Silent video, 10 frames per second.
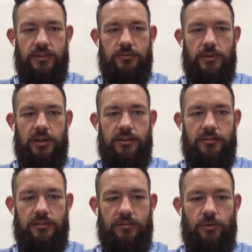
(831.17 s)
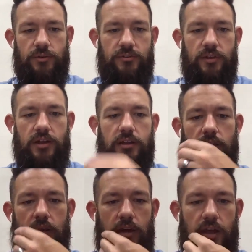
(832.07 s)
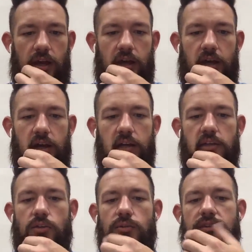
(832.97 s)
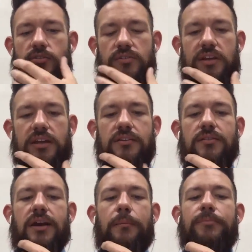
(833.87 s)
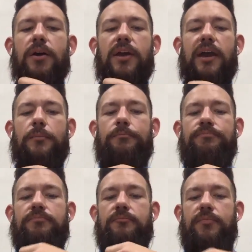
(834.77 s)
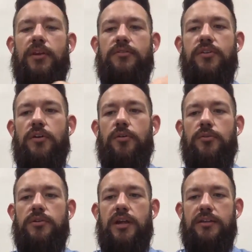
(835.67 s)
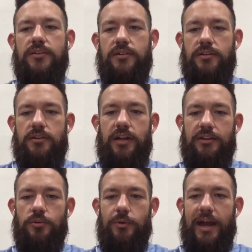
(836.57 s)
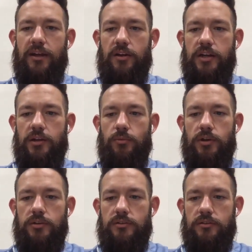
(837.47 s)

That's what I've always thought. You know what's interesting is, okay, so not to rag on anyone.